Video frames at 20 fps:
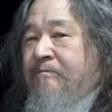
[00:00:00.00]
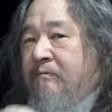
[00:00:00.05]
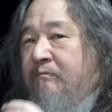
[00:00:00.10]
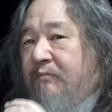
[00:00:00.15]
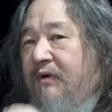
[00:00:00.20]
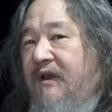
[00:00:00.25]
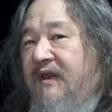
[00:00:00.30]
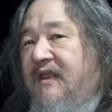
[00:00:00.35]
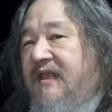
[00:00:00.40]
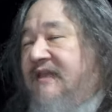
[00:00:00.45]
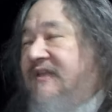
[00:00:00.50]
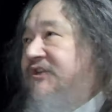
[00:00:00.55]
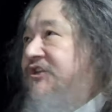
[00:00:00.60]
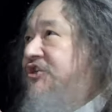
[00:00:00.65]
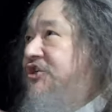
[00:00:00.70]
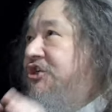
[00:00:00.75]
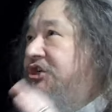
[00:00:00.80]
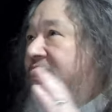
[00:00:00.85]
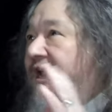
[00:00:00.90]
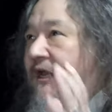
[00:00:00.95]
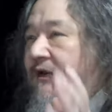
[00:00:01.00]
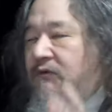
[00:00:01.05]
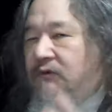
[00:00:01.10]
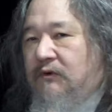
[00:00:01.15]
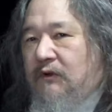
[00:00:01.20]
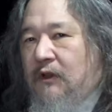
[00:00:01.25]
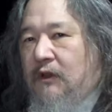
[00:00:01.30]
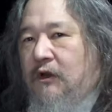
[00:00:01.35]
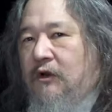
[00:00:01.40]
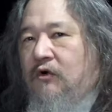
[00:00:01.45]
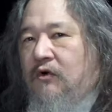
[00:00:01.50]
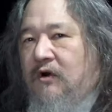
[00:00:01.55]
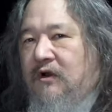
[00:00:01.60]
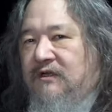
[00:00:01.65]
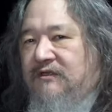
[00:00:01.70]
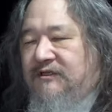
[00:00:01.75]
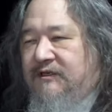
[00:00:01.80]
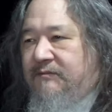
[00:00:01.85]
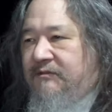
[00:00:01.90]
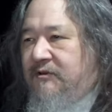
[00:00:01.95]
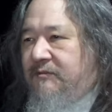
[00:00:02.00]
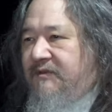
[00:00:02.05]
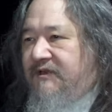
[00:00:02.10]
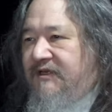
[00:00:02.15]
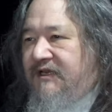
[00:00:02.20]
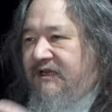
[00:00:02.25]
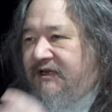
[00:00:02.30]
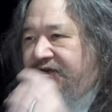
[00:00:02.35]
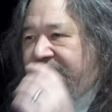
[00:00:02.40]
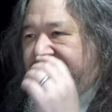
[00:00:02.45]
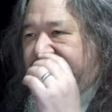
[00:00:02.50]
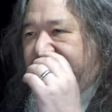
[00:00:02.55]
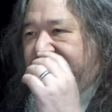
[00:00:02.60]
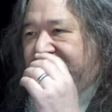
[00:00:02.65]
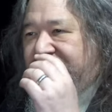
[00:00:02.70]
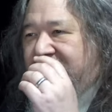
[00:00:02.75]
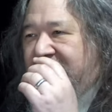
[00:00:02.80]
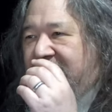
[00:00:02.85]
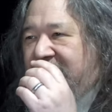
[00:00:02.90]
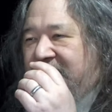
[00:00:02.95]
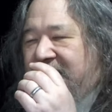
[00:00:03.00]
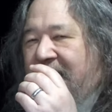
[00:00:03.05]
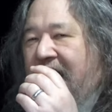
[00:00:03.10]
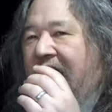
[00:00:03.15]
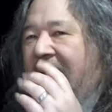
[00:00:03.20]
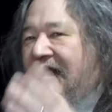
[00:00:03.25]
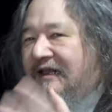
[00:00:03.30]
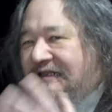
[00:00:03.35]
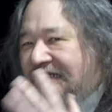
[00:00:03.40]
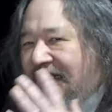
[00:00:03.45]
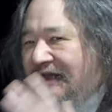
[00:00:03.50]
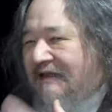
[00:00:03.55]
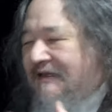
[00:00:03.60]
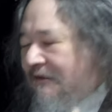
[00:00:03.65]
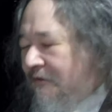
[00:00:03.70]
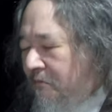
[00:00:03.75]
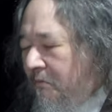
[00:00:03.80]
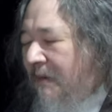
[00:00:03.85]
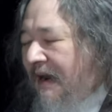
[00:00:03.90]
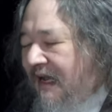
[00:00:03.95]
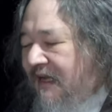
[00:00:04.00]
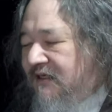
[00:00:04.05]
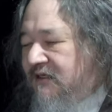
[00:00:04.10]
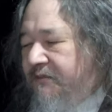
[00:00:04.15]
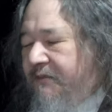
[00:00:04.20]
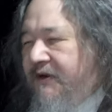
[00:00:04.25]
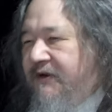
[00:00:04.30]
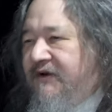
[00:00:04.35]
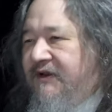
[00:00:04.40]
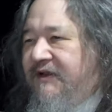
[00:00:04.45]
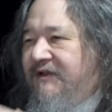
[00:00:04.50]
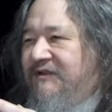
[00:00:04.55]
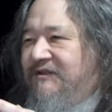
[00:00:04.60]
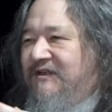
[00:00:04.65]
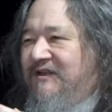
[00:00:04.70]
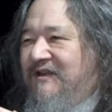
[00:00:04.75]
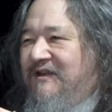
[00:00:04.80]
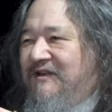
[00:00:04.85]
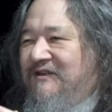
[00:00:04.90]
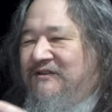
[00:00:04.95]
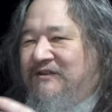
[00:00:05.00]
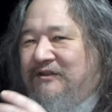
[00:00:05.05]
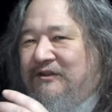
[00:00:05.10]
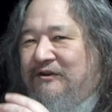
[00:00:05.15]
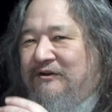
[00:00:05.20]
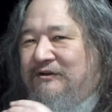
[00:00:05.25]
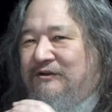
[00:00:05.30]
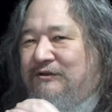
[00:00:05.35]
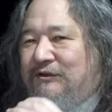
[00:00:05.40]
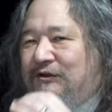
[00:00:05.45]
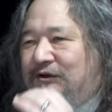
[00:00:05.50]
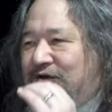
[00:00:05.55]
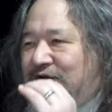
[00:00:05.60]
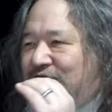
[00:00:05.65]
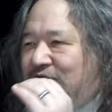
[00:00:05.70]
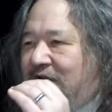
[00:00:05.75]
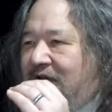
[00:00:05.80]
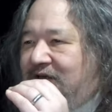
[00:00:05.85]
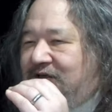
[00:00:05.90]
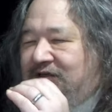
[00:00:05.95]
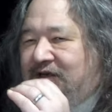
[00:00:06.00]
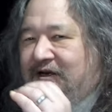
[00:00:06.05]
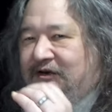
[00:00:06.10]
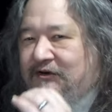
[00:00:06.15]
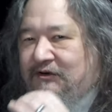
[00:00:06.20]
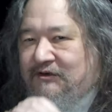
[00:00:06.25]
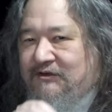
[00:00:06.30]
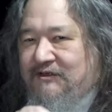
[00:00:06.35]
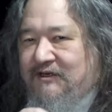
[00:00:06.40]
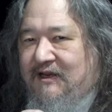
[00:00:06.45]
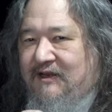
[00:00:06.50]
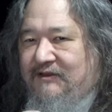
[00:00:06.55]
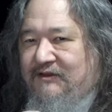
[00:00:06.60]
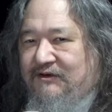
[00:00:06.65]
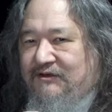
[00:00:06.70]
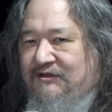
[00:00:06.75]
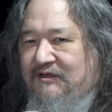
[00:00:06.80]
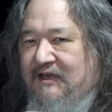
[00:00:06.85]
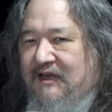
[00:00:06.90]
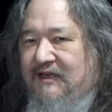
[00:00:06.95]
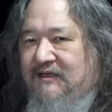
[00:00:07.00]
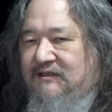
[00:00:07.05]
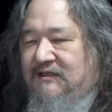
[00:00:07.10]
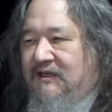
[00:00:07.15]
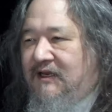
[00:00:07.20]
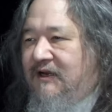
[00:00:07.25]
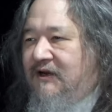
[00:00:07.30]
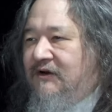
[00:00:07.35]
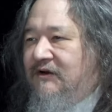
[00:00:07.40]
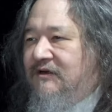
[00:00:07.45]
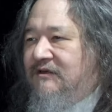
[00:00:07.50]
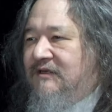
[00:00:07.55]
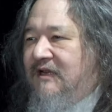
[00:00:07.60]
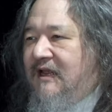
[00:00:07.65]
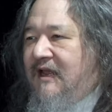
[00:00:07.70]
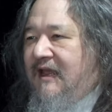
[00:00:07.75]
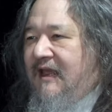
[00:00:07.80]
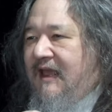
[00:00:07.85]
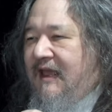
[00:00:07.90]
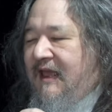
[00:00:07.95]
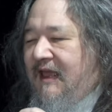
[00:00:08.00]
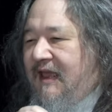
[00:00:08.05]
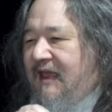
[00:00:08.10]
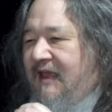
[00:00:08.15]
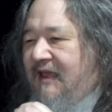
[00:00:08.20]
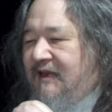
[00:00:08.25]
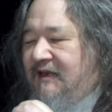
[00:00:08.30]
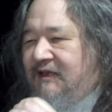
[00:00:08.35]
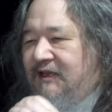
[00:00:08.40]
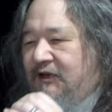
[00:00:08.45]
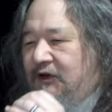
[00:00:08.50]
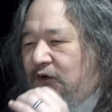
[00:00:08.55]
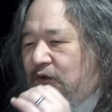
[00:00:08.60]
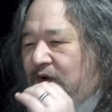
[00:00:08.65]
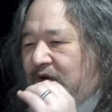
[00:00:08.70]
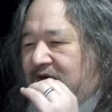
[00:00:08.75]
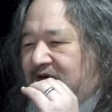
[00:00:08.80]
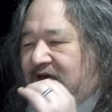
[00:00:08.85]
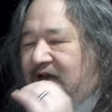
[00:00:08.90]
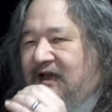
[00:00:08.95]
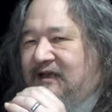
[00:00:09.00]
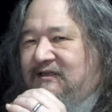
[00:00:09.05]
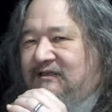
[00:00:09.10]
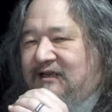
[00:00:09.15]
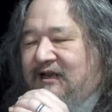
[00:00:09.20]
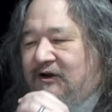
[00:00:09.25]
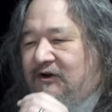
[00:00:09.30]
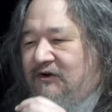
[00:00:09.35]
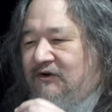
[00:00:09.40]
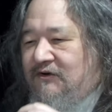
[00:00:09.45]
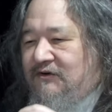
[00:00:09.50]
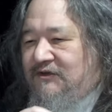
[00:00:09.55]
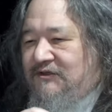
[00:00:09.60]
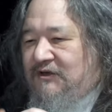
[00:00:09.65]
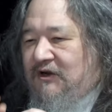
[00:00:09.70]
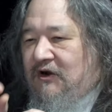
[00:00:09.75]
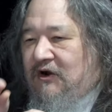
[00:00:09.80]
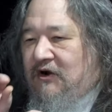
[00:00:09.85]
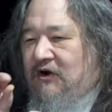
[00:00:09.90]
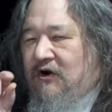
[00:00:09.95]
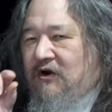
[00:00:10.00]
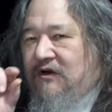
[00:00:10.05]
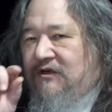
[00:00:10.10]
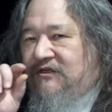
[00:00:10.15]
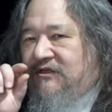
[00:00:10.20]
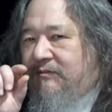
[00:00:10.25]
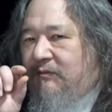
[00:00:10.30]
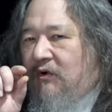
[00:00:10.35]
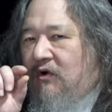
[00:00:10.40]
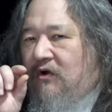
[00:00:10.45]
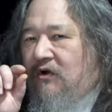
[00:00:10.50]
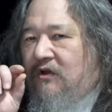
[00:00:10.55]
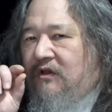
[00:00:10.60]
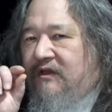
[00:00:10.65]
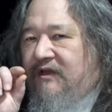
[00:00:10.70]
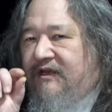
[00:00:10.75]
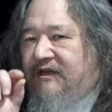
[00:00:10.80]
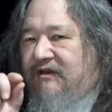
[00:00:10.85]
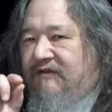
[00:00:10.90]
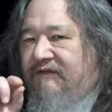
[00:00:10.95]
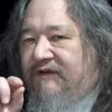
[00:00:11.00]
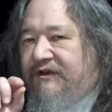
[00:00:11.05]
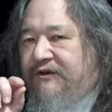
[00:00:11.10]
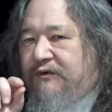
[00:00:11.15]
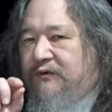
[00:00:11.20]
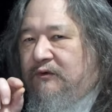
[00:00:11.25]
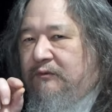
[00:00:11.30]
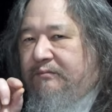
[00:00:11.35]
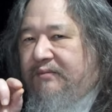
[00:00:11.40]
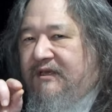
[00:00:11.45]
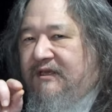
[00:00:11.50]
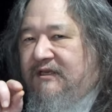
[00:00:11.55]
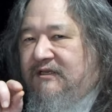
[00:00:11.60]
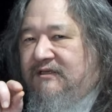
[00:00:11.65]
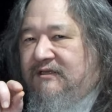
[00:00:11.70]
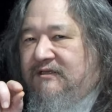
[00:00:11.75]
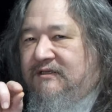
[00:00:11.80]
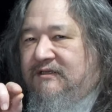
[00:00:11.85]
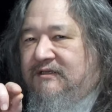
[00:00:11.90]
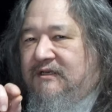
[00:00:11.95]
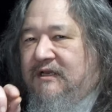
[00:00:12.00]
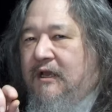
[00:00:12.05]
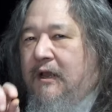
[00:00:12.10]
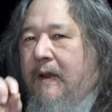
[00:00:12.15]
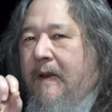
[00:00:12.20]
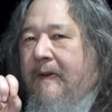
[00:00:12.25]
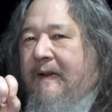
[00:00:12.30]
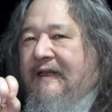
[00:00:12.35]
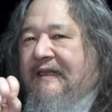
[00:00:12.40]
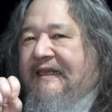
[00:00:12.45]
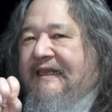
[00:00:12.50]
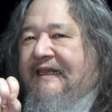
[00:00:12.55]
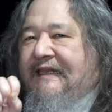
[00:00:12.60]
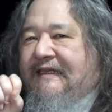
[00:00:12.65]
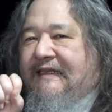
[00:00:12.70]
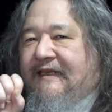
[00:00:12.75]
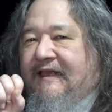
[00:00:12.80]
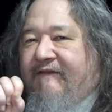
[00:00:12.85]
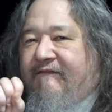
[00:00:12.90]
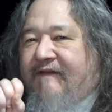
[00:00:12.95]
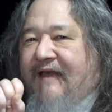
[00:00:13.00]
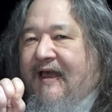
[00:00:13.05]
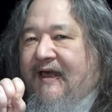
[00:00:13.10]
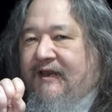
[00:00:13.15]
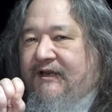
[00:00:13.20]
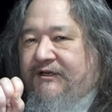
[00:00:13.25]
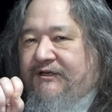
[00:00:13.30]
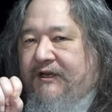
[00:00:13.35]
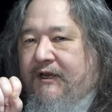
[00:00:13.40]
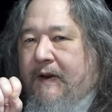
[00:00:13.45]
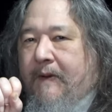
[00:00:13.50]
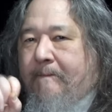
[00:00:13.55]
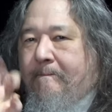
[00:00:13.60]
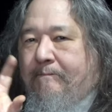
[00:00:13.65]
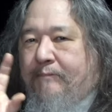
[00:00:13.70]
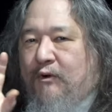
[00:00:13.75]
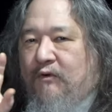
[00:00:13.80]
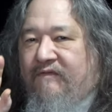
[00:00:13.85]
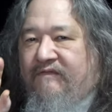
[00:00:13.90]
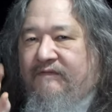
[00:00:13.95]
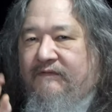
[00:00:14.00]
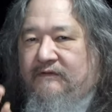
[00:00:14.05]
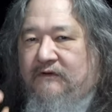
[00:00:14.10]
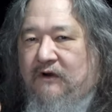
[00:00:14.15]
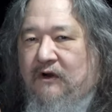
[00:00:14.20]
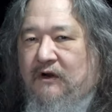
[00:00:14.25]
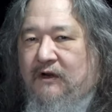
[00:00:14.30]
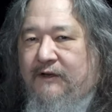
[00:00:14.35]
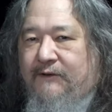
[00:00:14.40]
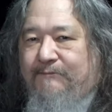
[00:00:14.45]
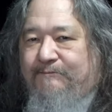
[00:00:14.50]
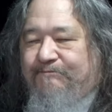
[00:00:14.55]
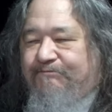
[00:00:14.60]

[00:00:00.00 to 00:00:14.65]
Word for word: But in general, across implementations, I, you know, my experience is there's there's nice errors and there's nasty errors, and, and you know, nice errors are small individual individual pieces cleanly vanishing, poof, gone.